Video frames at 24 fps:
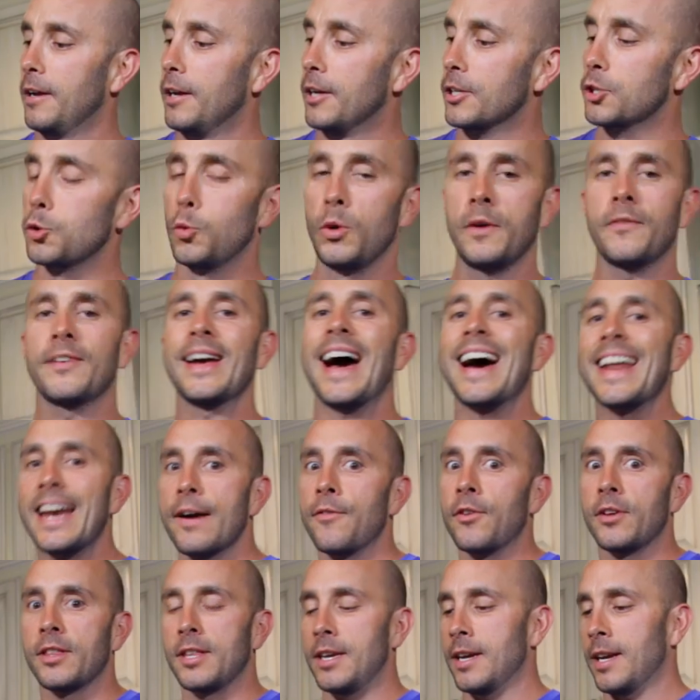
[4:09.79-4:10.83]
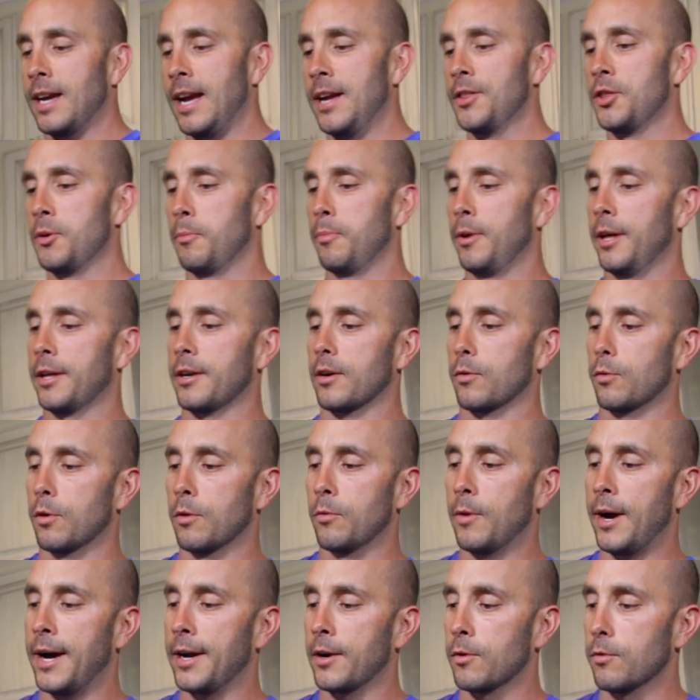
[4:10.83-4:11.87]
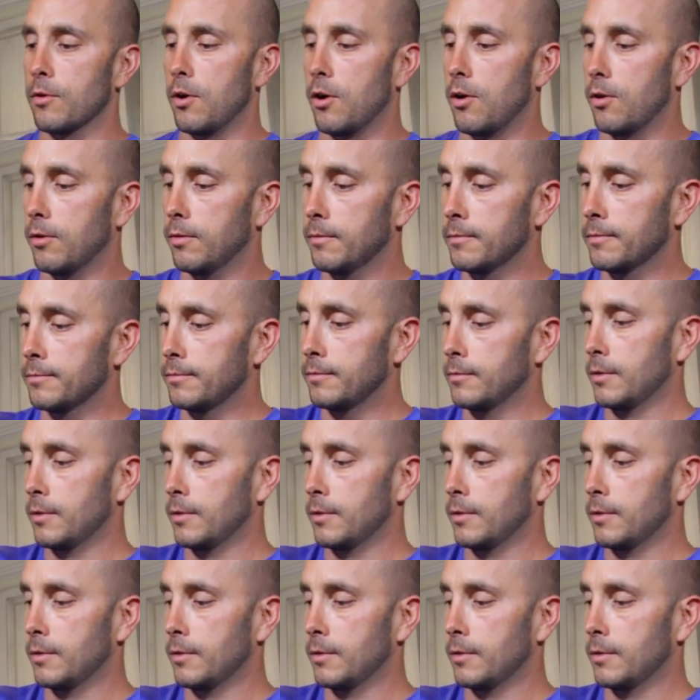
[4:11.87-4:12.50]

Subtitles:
So we've got everything in the blender. We're ready to roll.